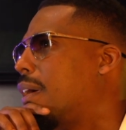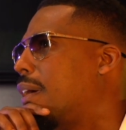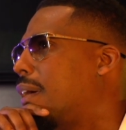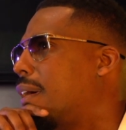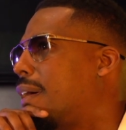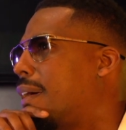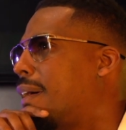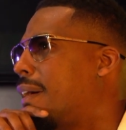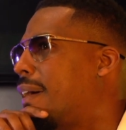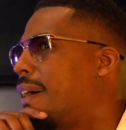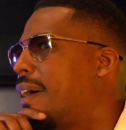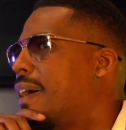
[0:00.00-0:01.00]

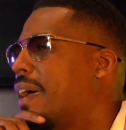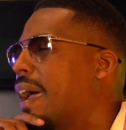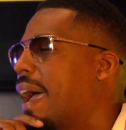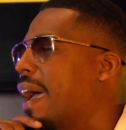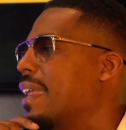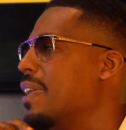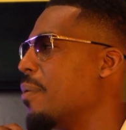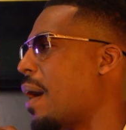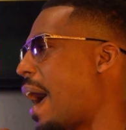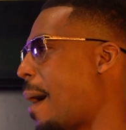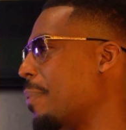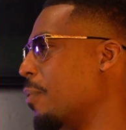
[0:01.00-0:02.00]
and then
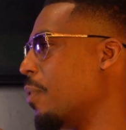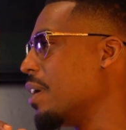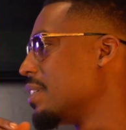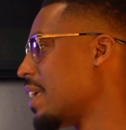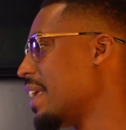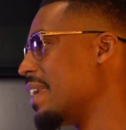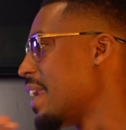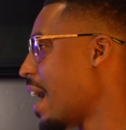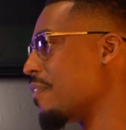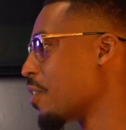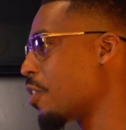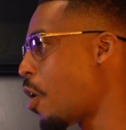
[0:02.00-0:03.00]
what happened was they
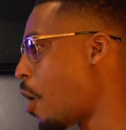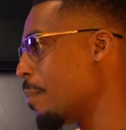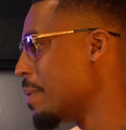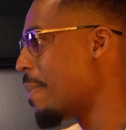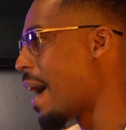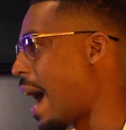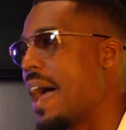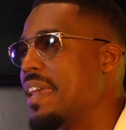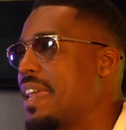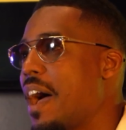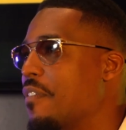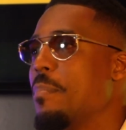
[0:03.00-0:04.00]
never called me back. I
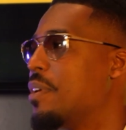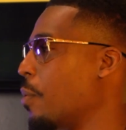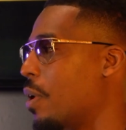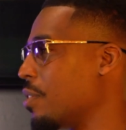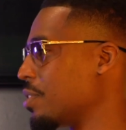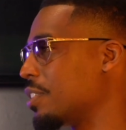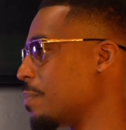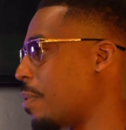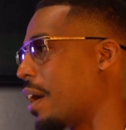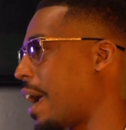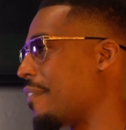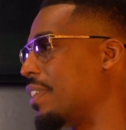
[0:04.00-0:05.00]
never been to 106 and
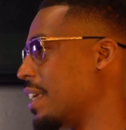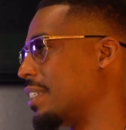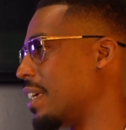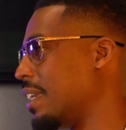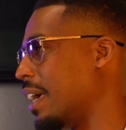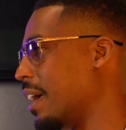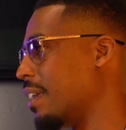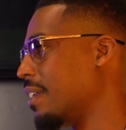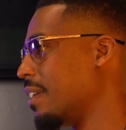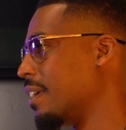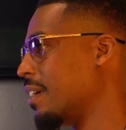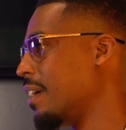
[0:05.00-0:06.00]
Park after they said that.
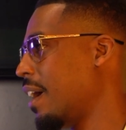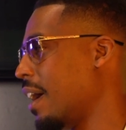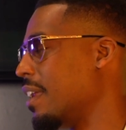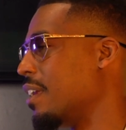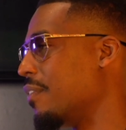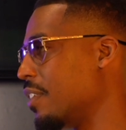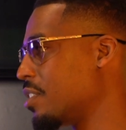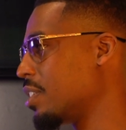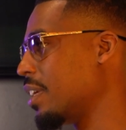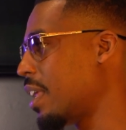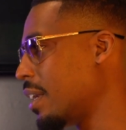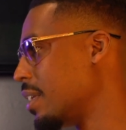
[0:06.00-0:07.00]
Damn. And then
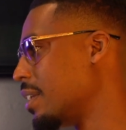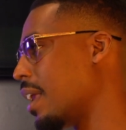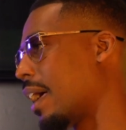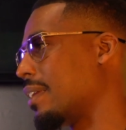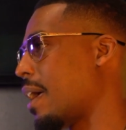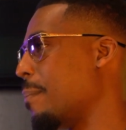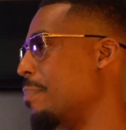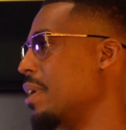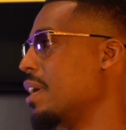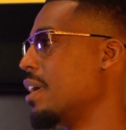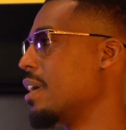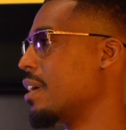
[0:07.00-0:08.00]
eventually they did like that
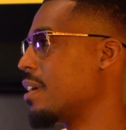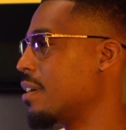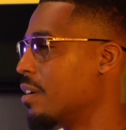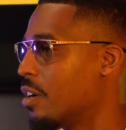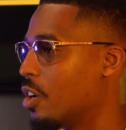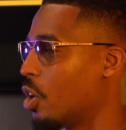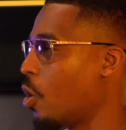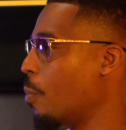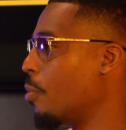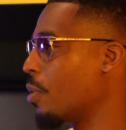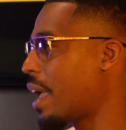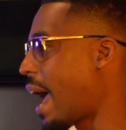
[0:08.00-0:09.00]
big
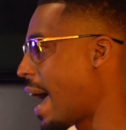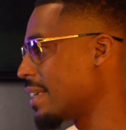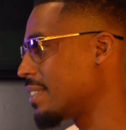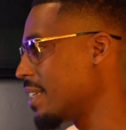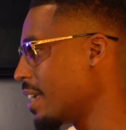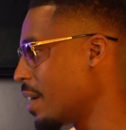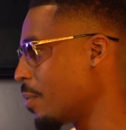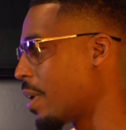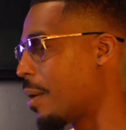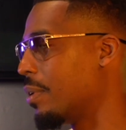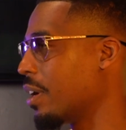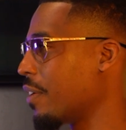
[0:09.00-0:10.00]
global casting
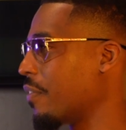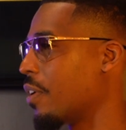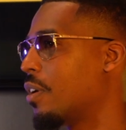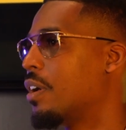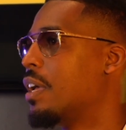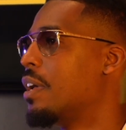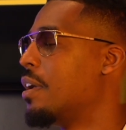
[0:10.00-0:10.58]
where Correct. they were looking for.